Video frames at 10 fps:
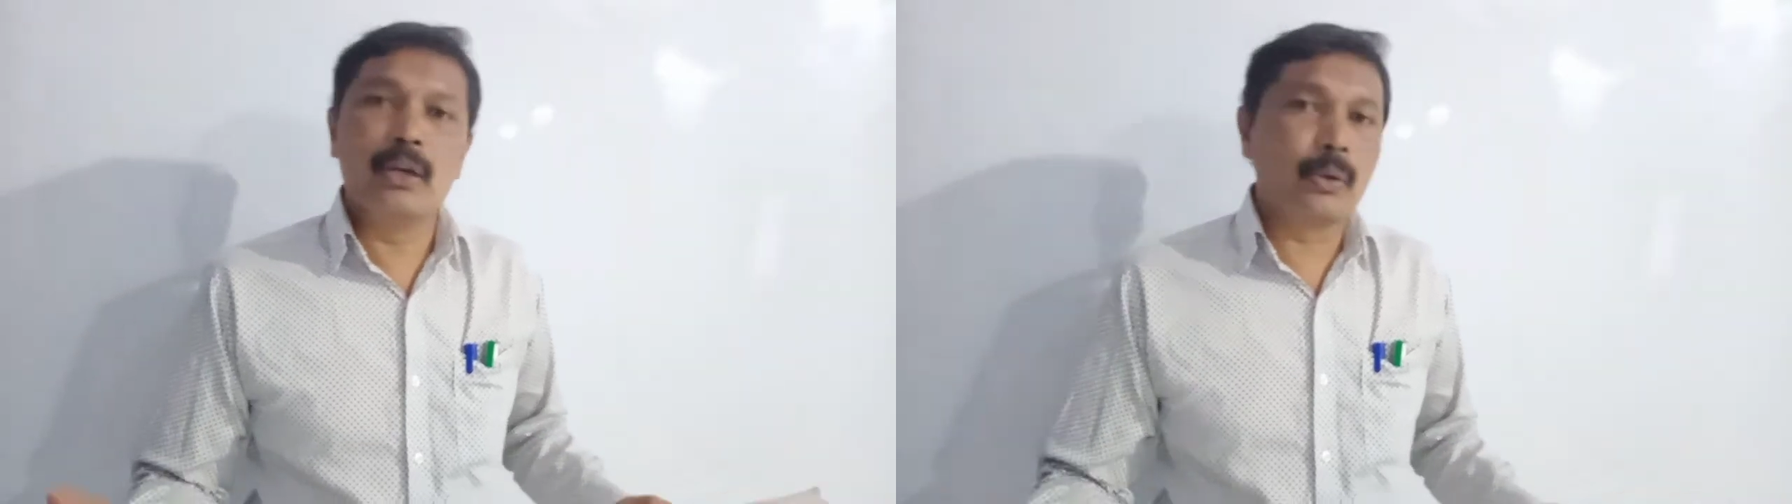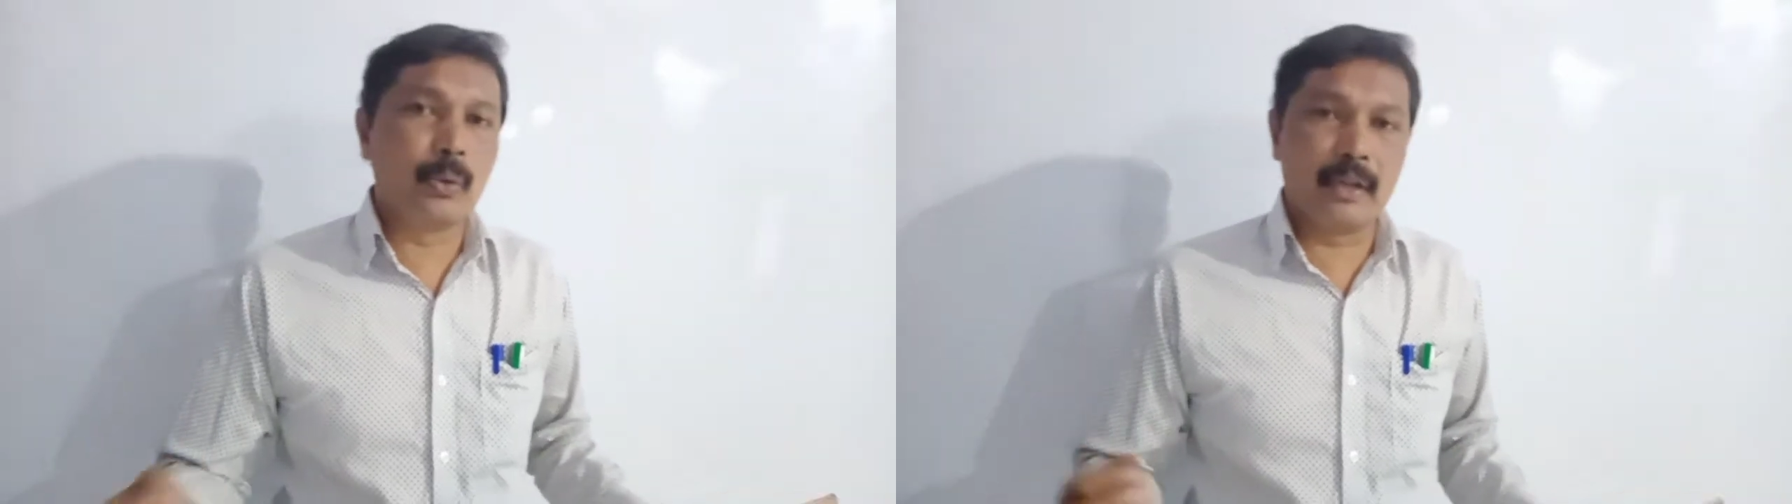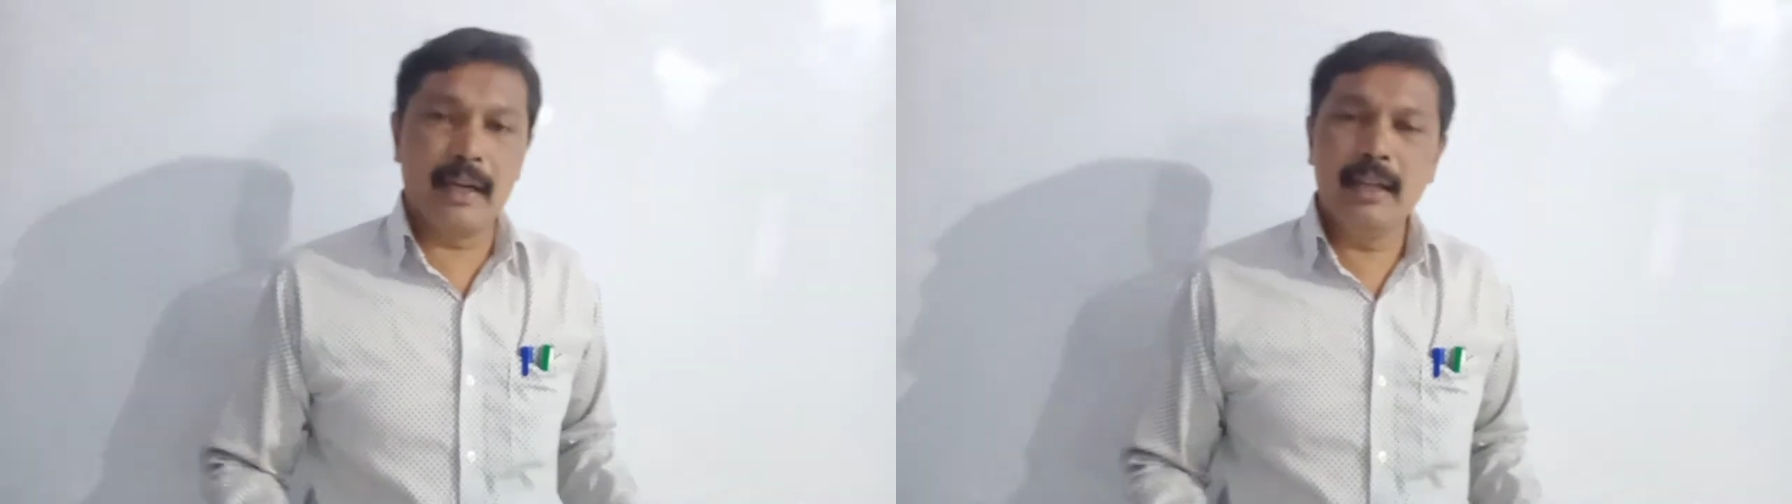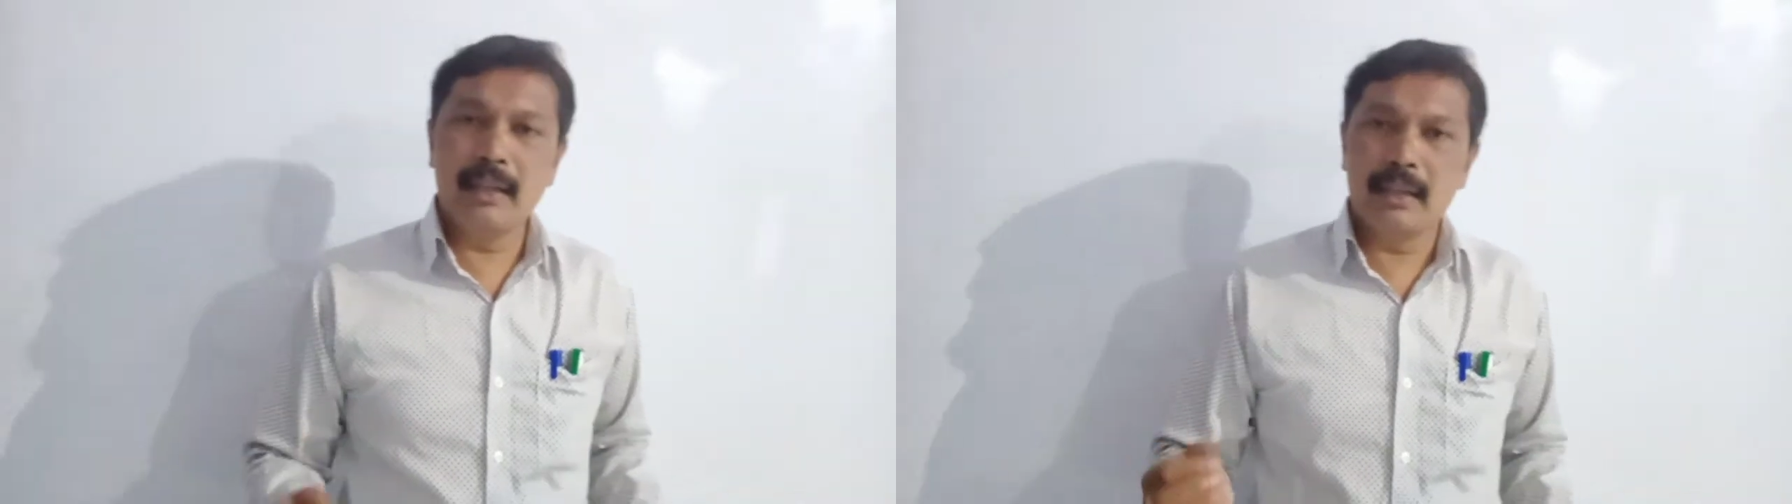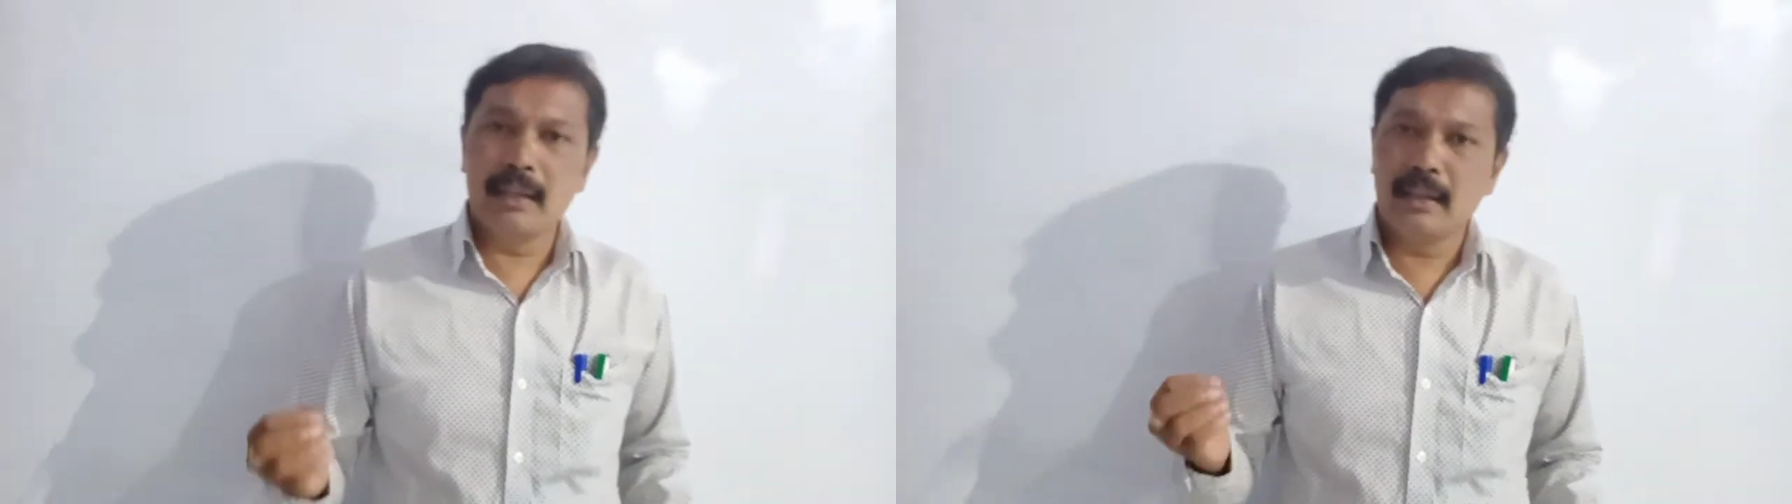
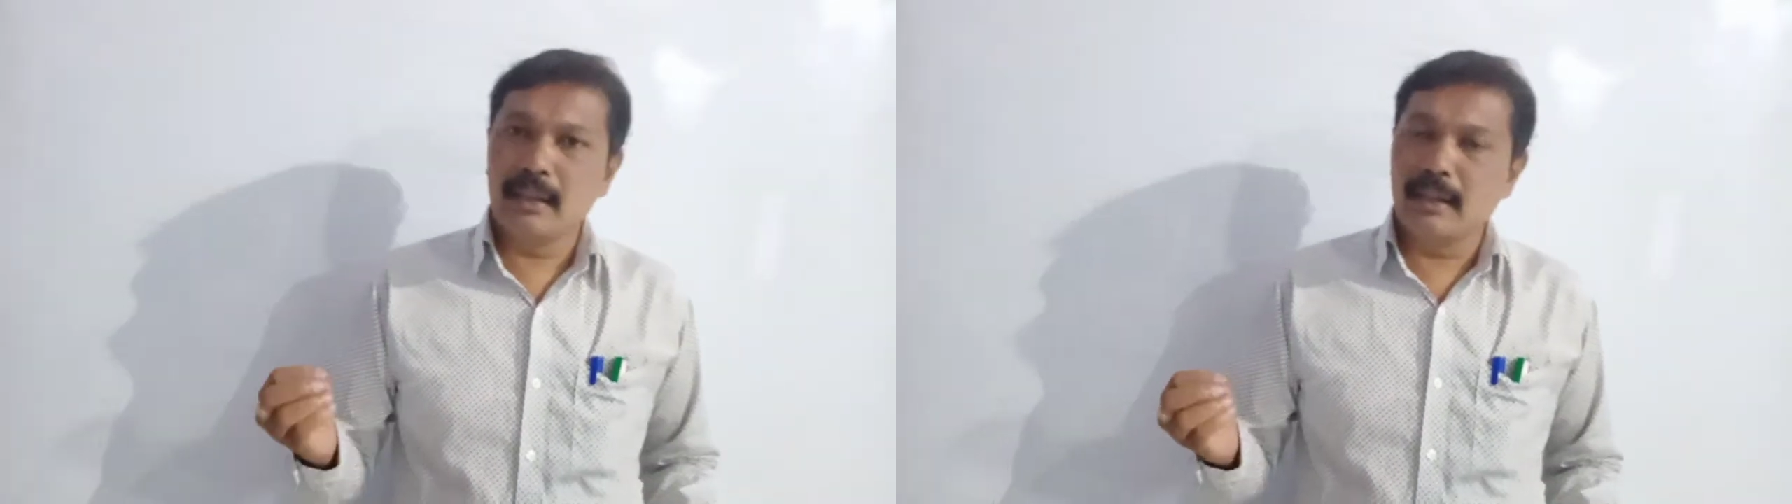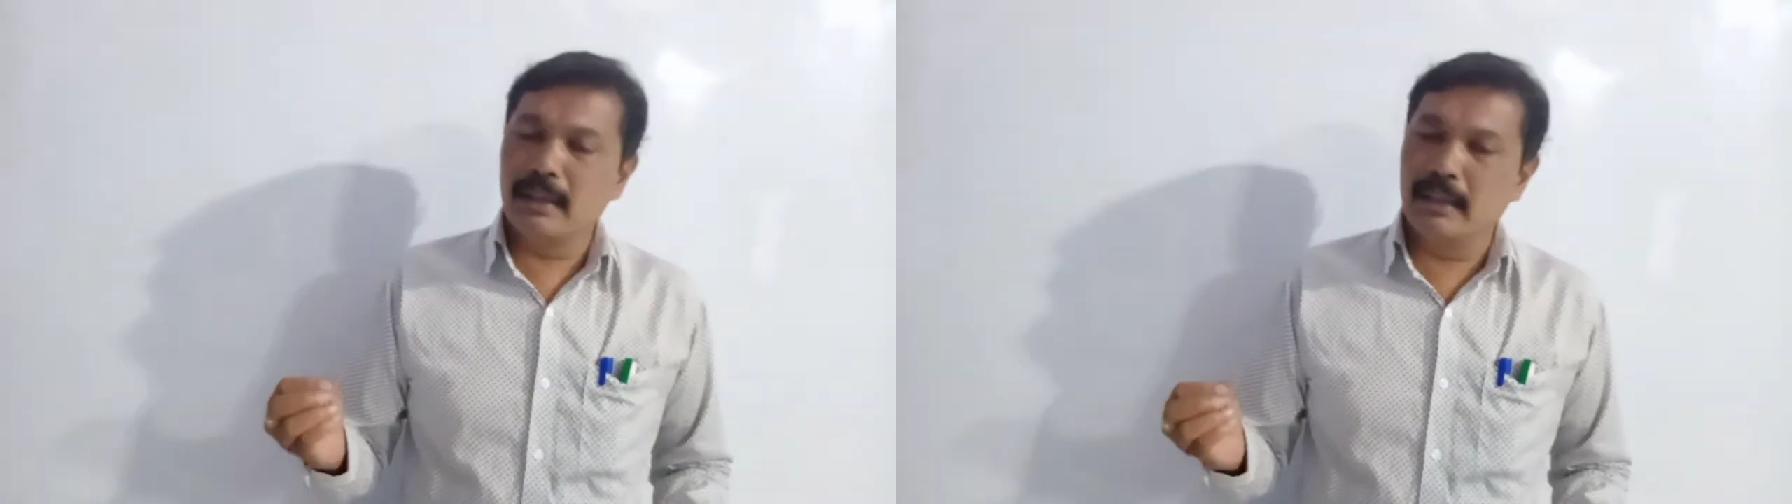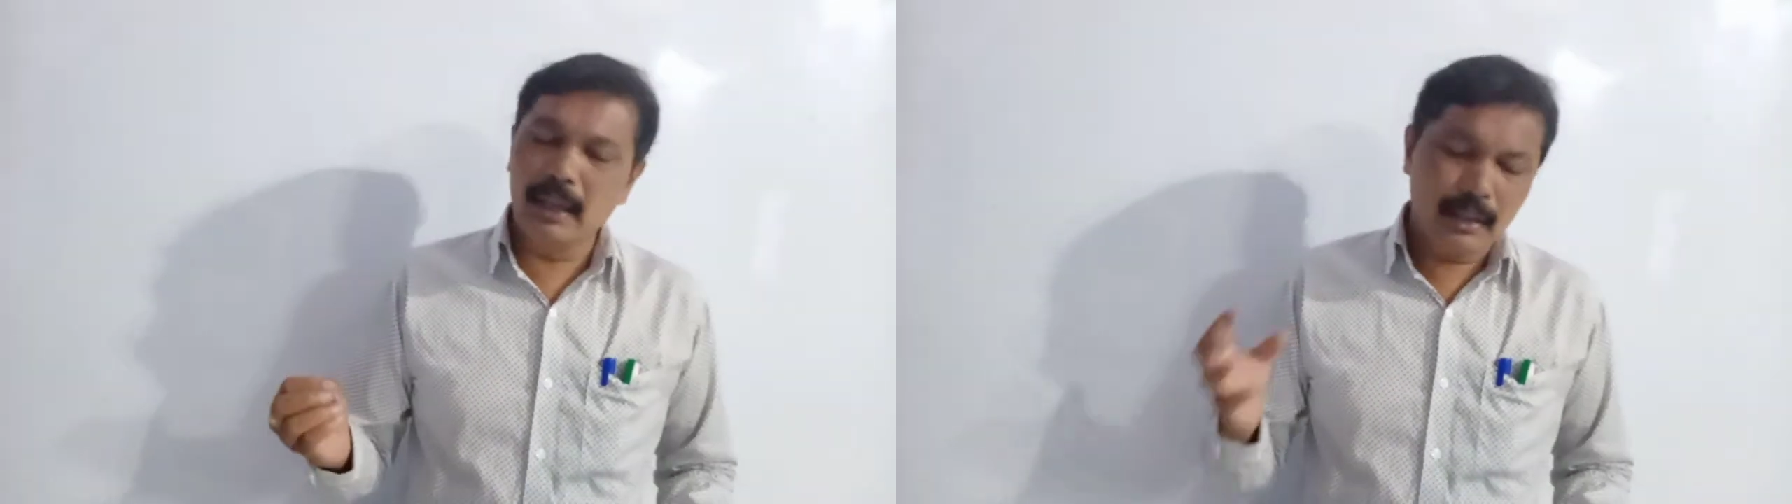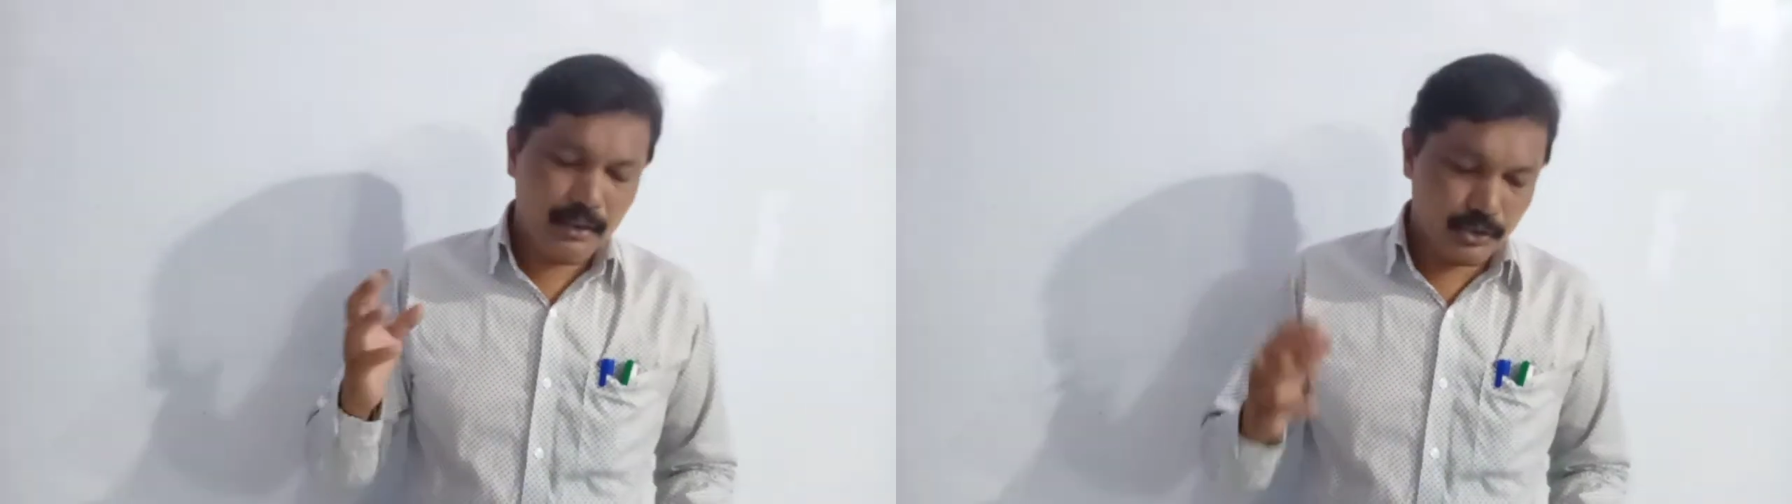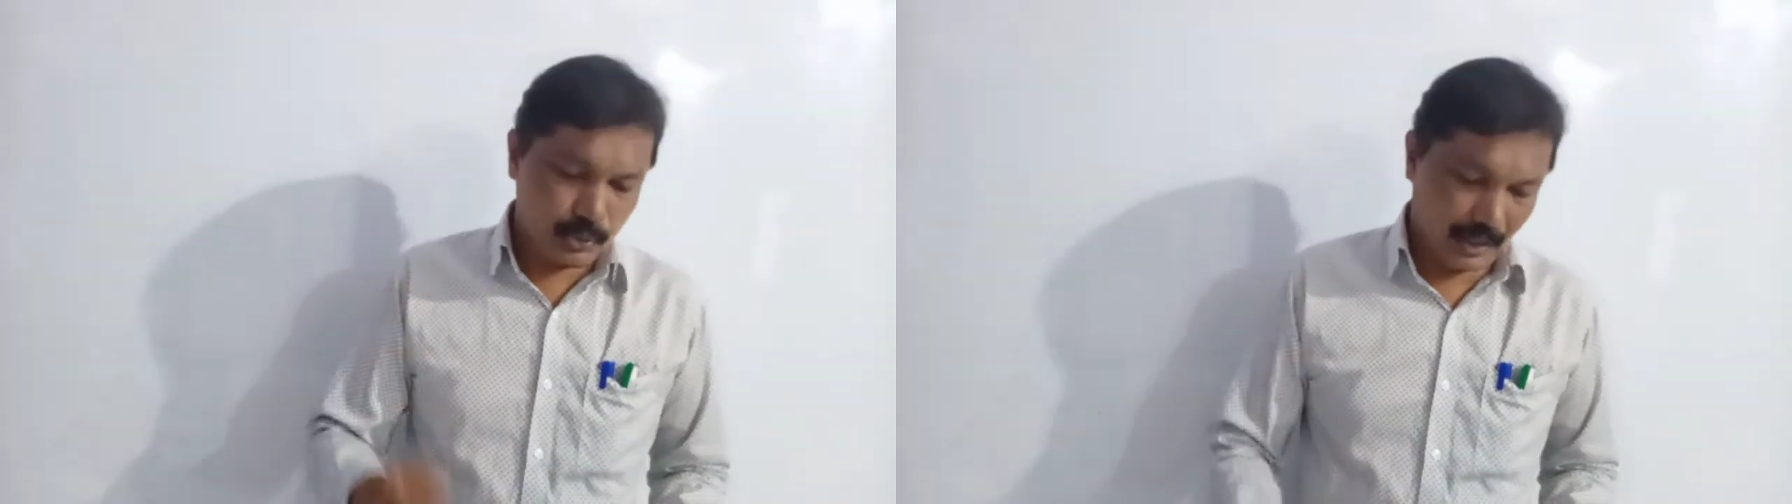rooted in
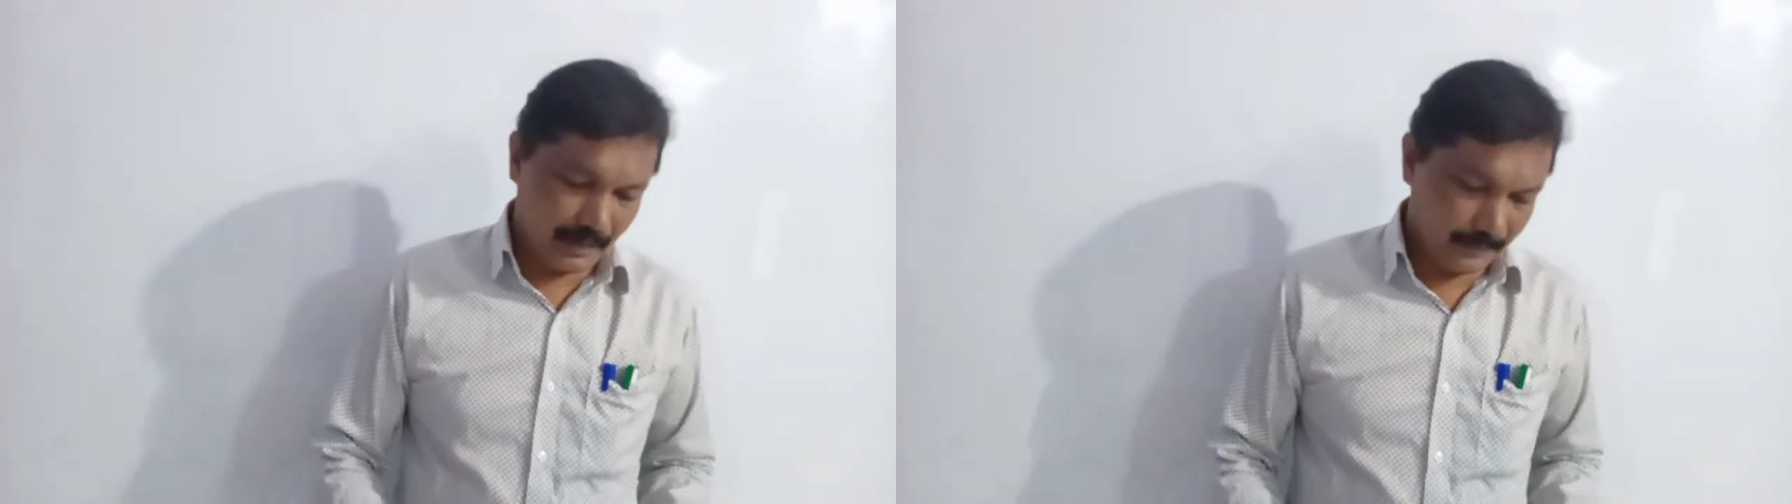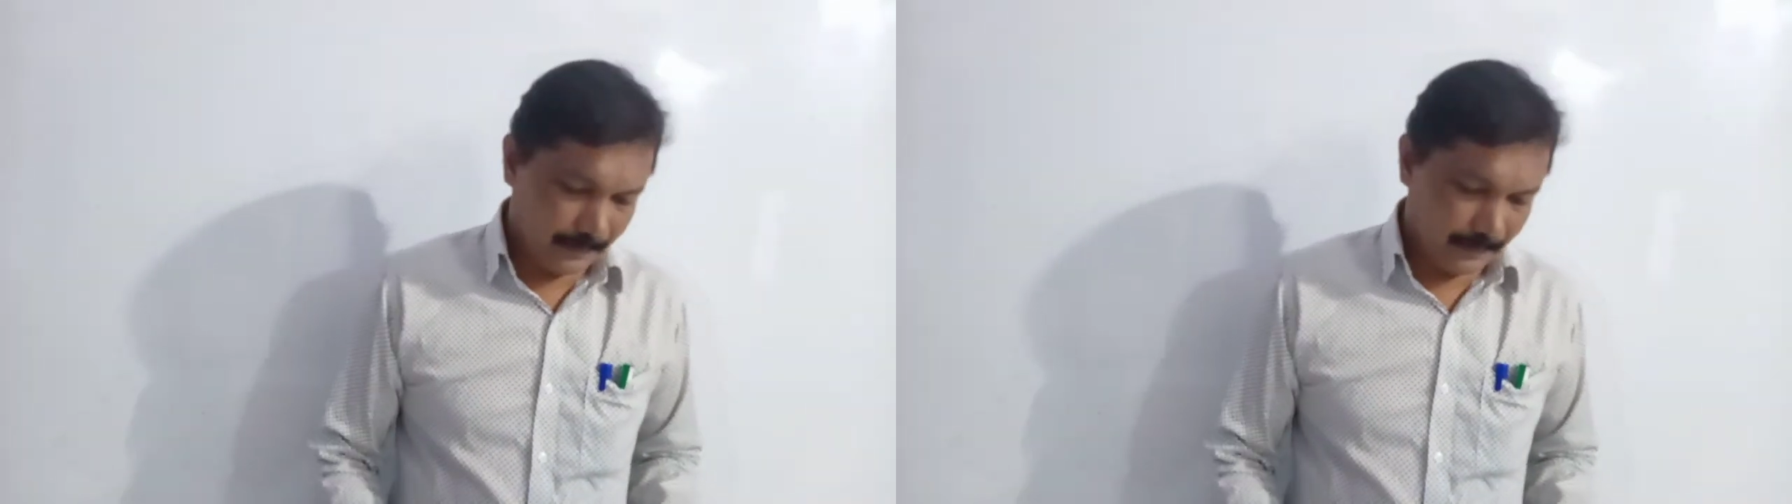the soil.